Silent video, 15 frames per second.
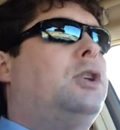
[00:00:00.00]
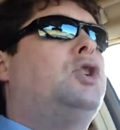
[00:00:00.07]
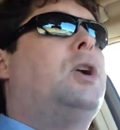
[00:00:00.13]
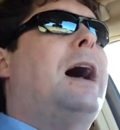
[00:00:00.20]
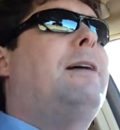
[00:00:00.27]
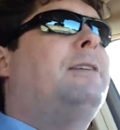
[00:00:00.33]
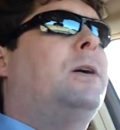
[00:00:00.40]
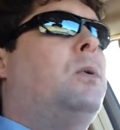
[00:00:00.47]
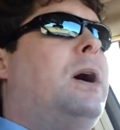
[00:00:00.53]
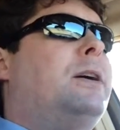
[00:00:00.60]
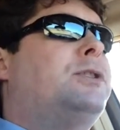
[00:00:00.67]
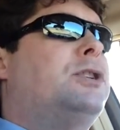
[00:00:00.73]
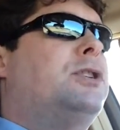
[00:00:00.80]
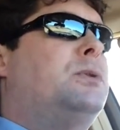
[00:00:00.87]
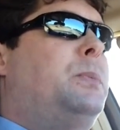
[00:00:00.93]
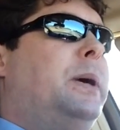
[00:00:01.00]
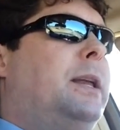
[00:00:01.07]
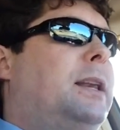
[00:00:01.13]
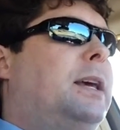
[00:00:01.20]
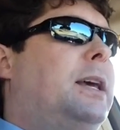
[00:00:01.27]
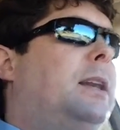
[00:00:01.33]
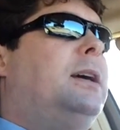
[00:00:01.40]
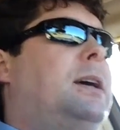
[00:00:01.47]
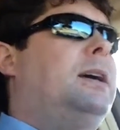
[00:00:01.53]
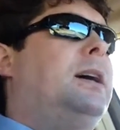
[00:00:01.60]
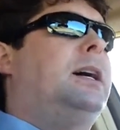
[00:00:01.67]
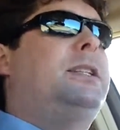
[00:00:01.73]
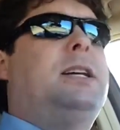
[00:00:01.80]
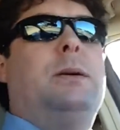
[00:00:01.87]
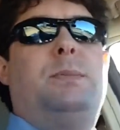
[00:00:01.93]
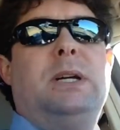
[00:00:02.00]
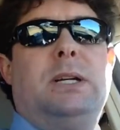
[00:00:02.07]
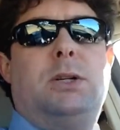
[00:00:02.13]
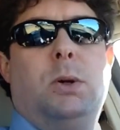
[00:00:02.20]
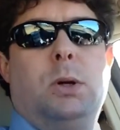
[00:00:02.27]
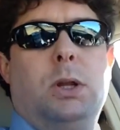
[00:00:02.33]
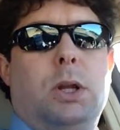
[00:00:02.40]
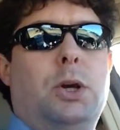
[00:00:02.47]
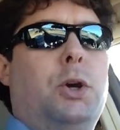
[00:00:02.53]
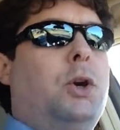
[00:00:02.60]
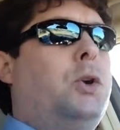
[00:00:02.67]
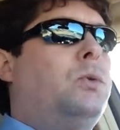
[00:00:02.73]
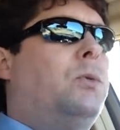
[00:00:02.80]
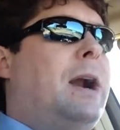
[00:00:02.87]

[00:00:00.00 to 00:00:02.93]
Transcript: driving while suspended, attempting to elude,